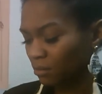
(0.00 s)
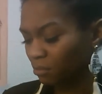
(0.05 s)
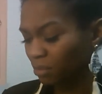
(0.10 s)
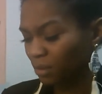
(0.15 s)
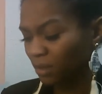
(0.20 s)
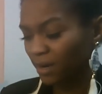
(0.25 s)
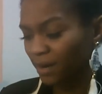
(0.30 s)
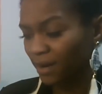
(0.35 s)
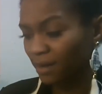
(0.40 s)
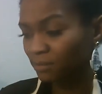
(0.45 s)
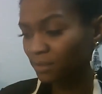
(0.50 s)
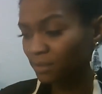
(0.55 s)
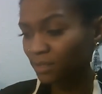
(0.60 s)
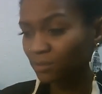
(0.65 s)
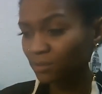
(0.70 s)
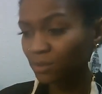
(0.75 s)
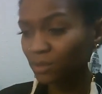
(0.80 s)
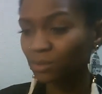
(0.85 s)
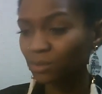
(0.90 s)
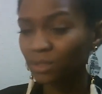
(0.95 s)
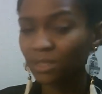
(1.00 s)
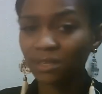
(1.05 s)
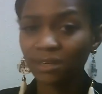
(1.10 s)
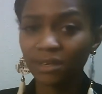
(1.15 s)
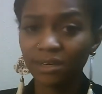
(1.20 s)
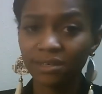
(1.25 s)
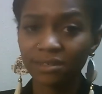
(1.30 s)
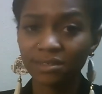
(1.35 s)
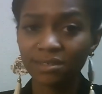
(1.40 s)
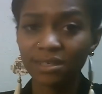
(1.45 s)
perhaps it was with an
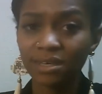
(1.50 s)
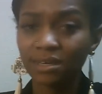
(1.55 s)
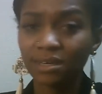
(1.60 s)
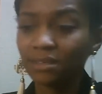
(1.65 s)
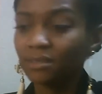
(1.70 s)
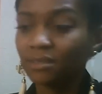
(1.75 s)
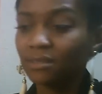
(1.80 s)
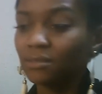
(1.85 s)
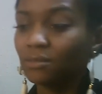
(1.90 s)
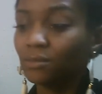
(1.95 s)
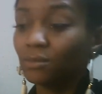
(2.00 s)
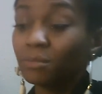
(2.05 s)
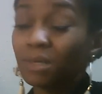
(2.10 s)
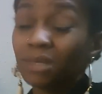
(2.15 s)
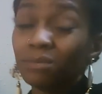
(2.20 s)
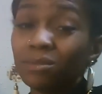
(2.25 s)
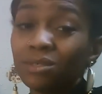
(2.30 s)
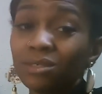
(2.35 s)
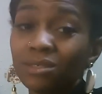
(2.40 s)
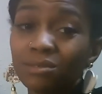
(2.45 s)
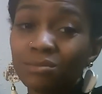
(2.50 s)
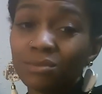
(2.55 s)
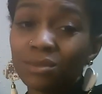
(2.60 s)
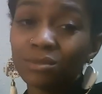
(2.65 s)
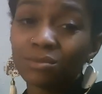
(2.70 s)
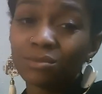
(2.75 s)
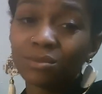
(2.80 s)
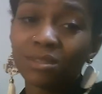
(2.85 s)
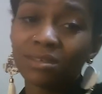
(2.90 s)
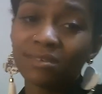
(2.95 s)
air sign or maybe it
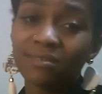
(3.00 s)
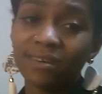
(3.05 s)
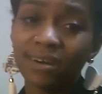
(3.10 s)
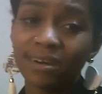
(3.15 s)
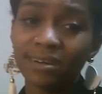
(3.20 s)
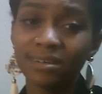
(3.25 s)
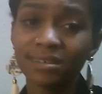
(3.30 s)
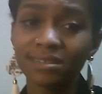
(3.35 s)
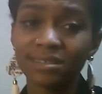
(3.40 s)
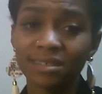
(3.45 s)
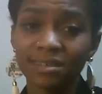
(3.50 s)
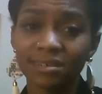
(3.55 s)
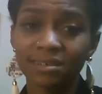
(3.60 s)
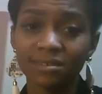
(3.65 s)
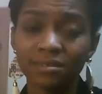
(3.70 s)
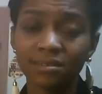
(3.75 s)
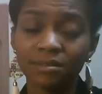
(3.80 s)
was with a fire sign